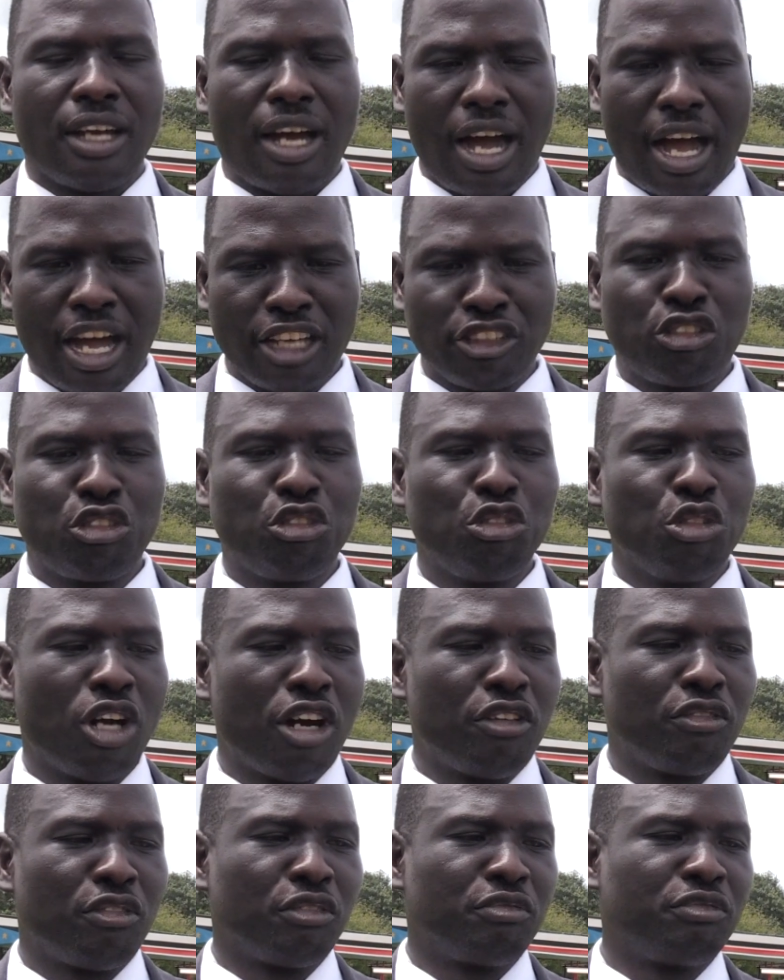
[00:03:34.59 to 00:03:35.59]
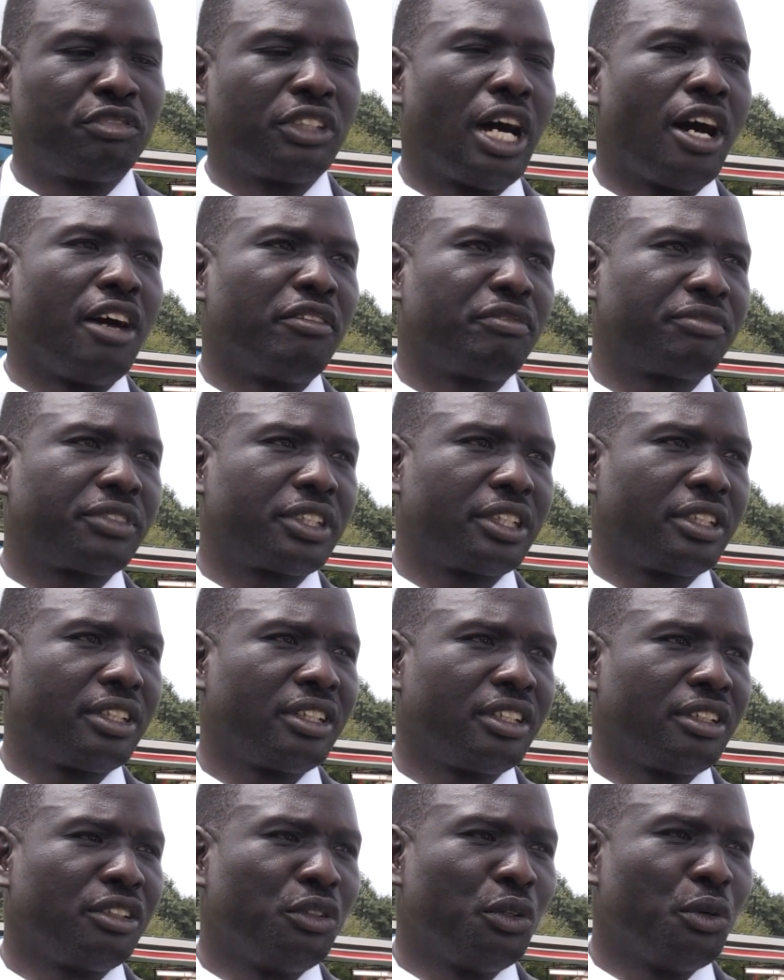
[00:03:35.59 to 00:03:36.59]
As you have observed,
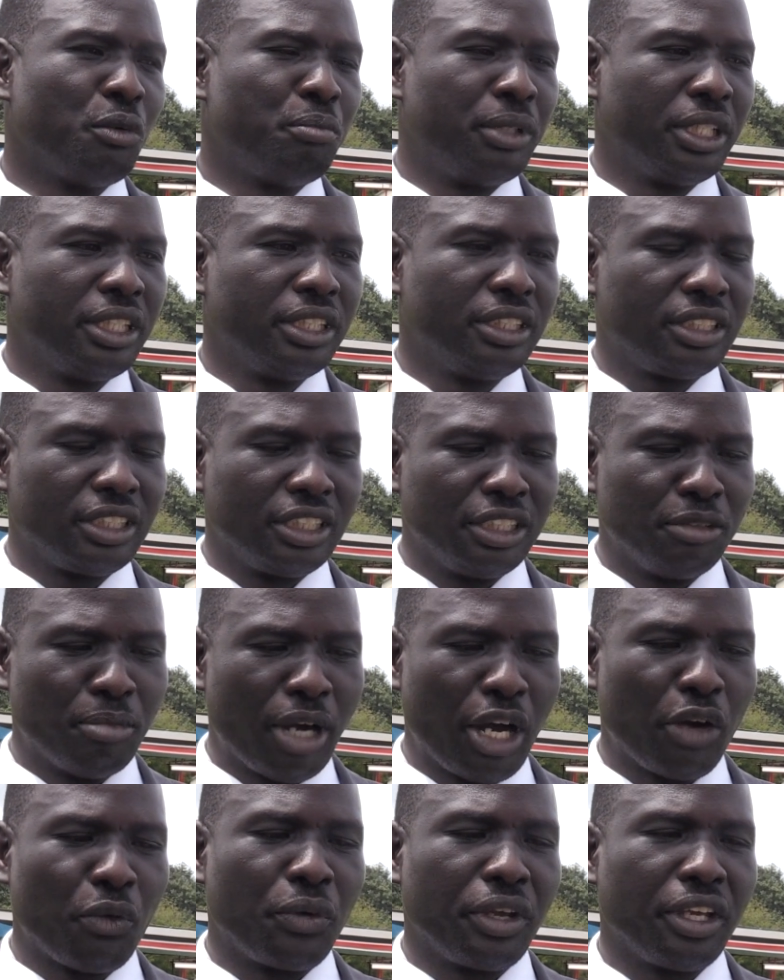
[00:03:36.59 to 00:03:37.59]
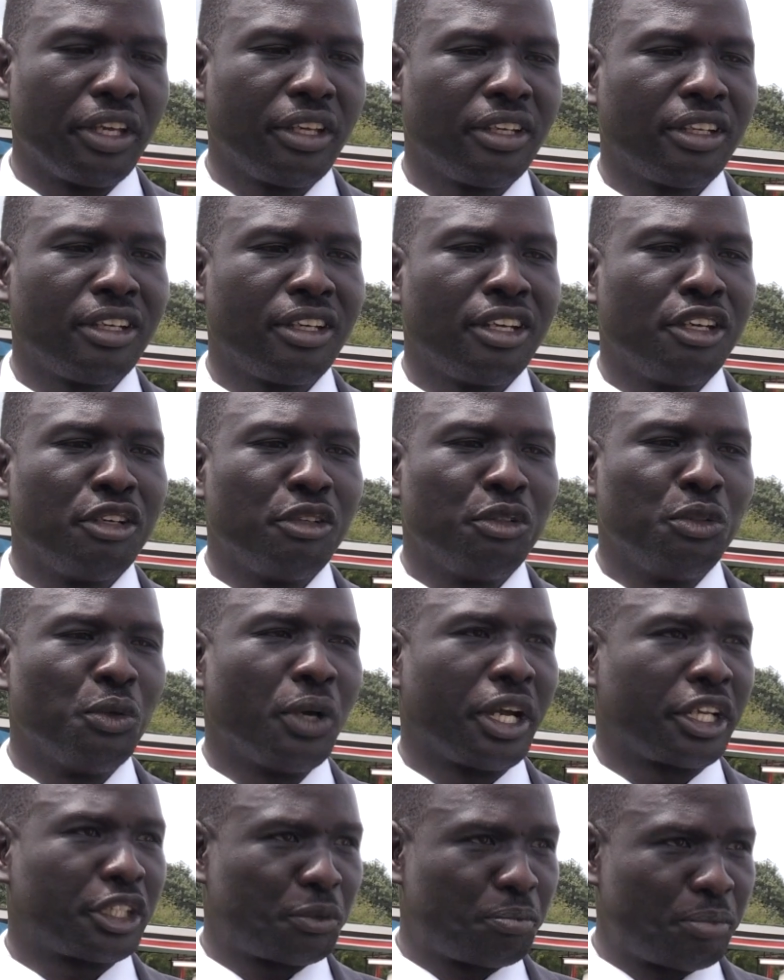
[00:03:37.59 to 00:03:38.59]
you've been in Magwi, you
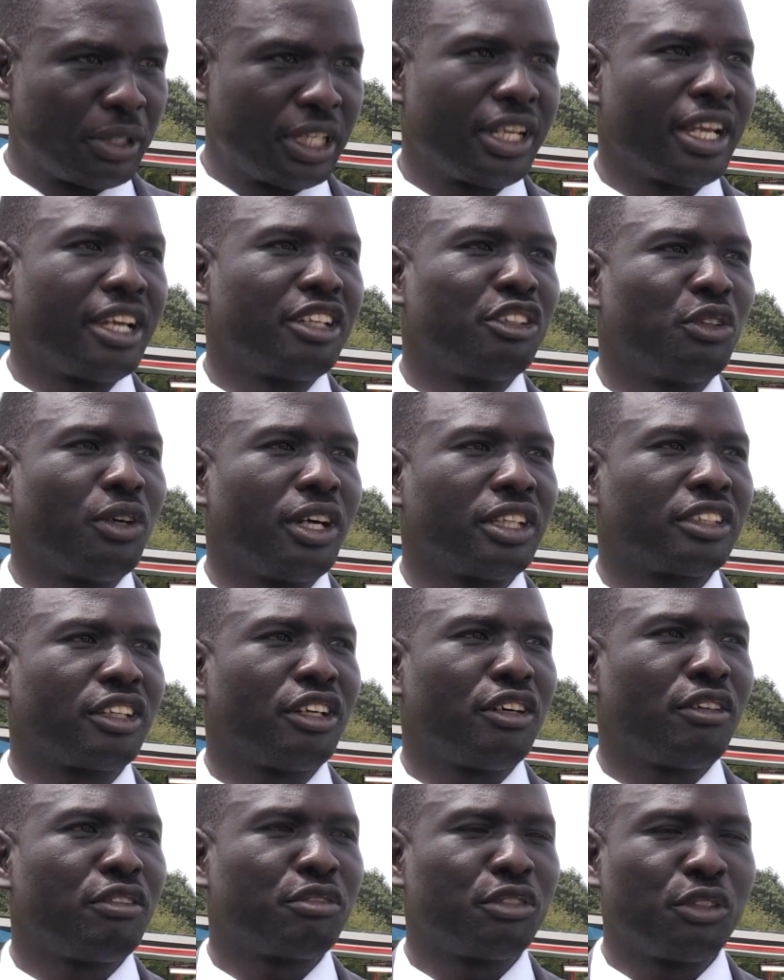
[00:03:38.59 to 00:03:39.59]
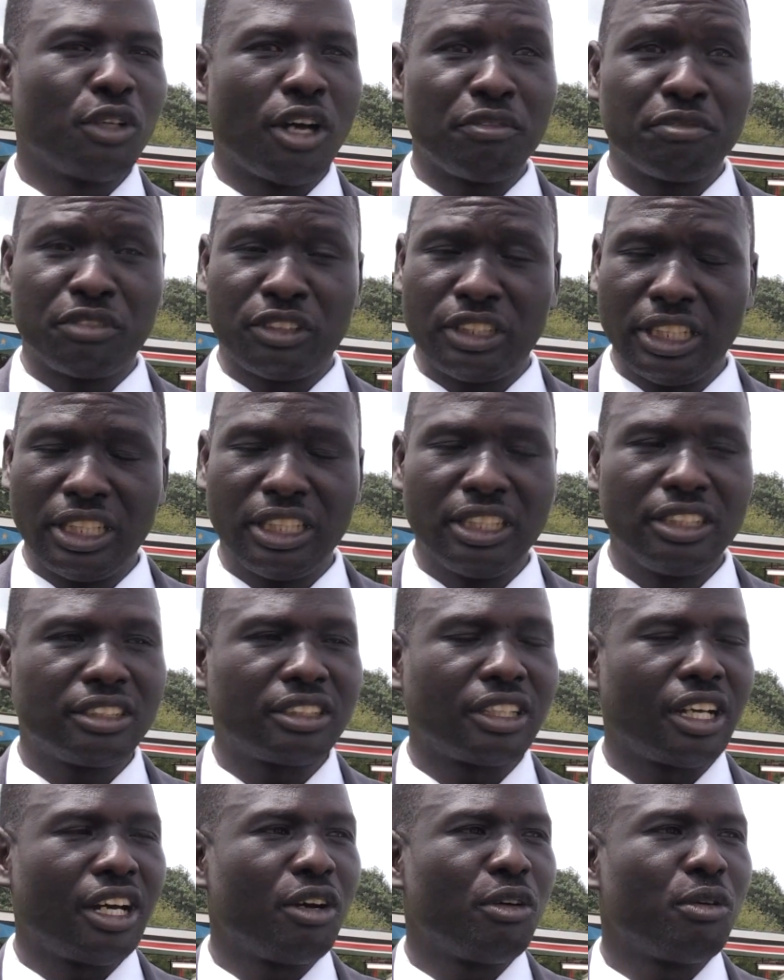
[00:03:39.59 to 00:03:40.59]
experience yourself, you have seen
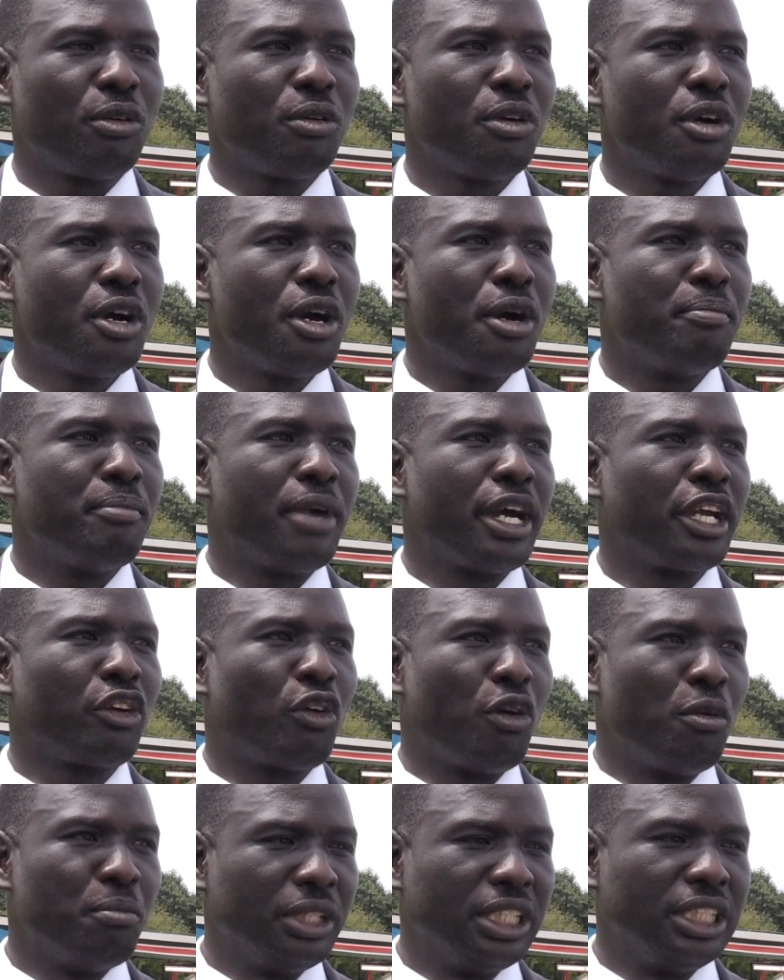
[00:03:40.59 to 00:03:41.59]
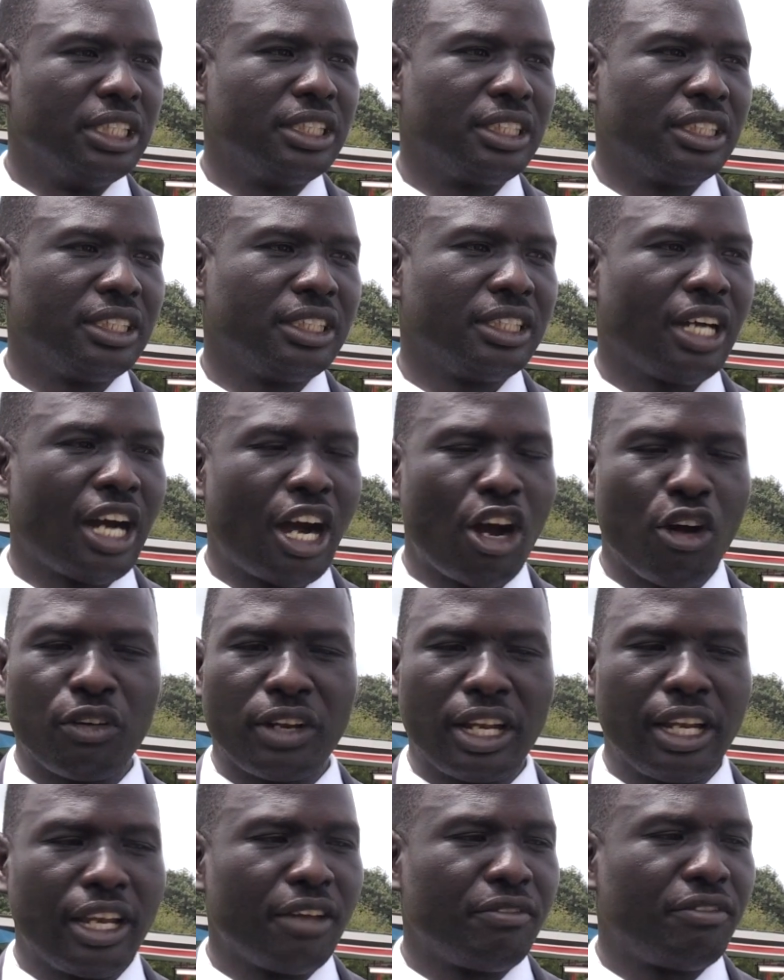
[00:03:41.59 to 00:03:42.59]
how my community, how
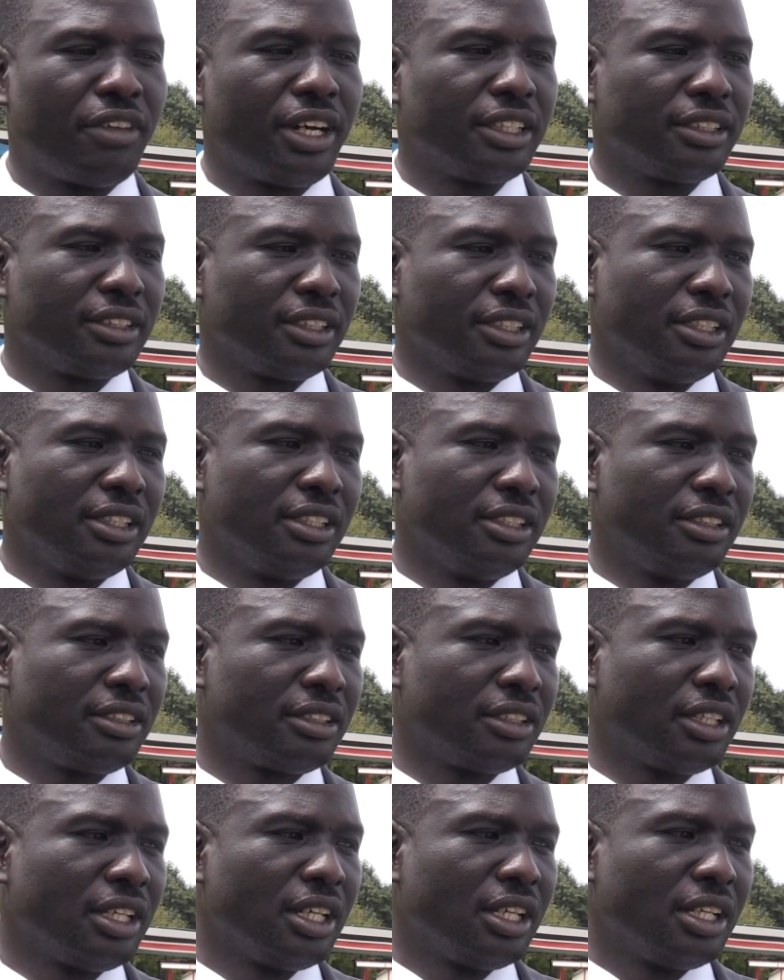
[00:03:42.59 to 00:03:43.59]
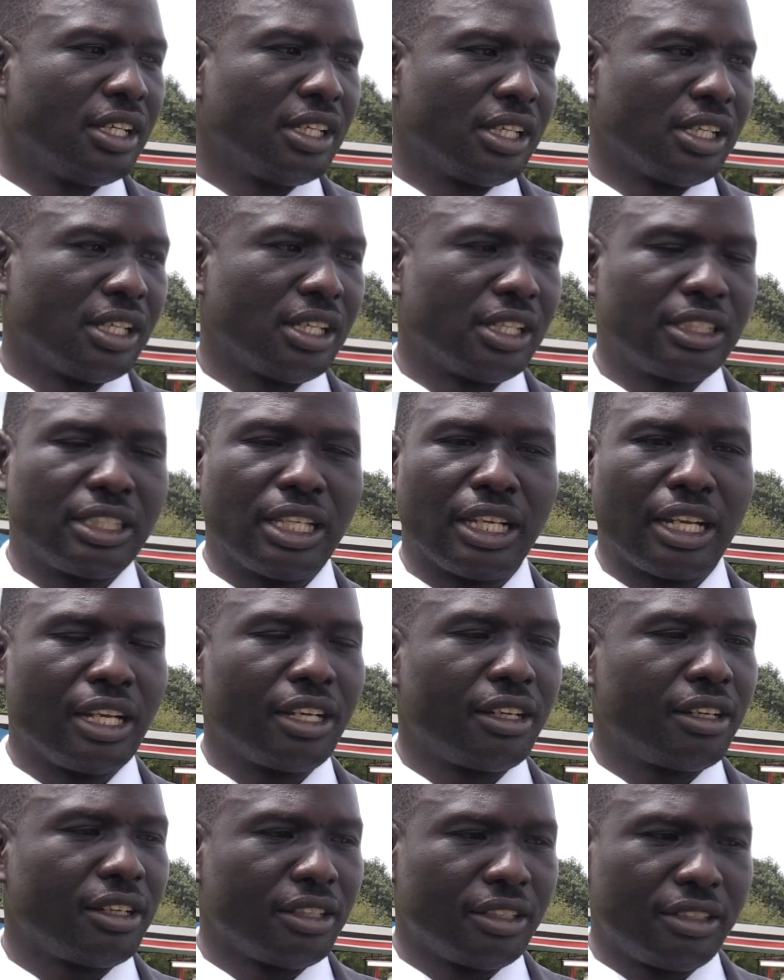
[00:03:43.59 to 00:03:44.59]
relevant is
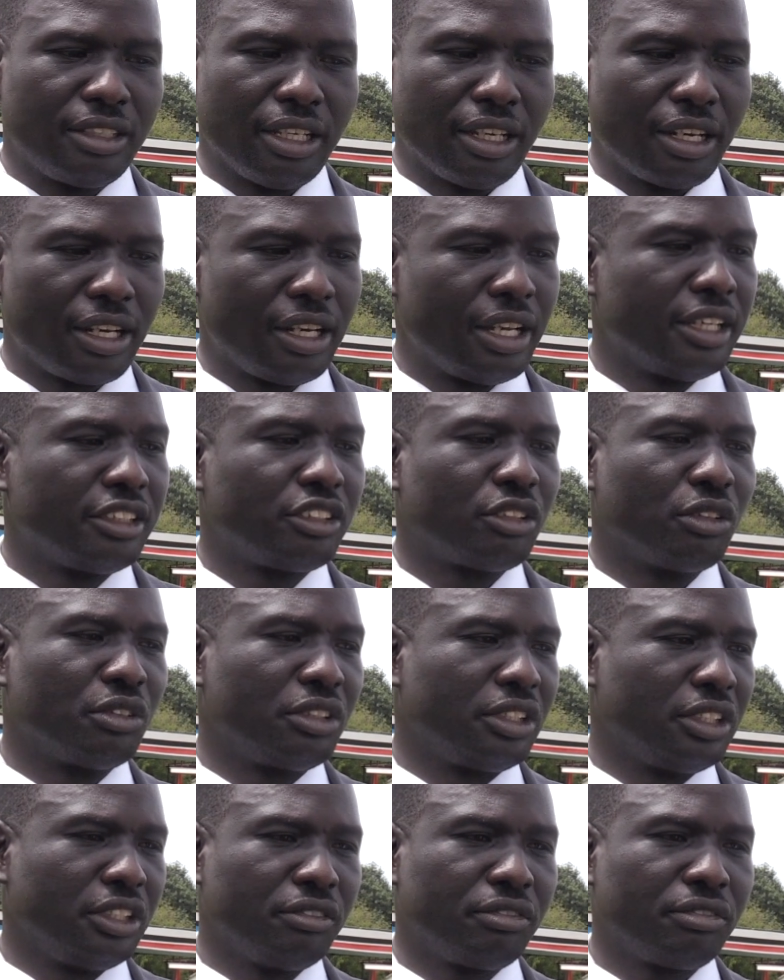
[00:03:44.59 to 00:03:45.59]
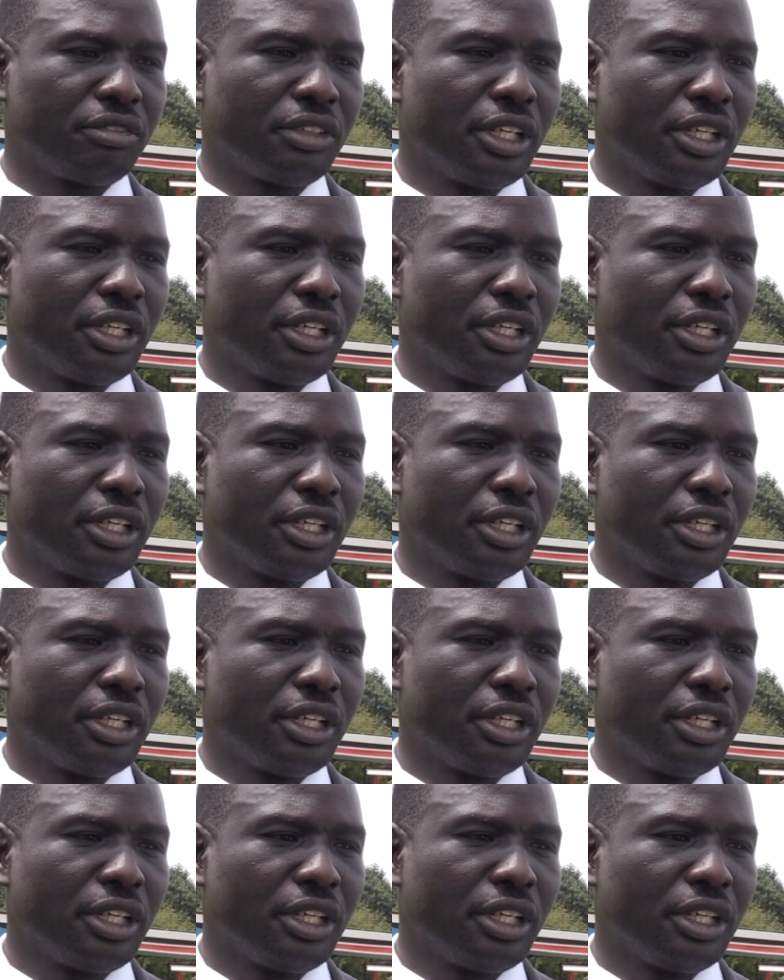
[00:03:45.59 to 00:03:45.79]
the relationship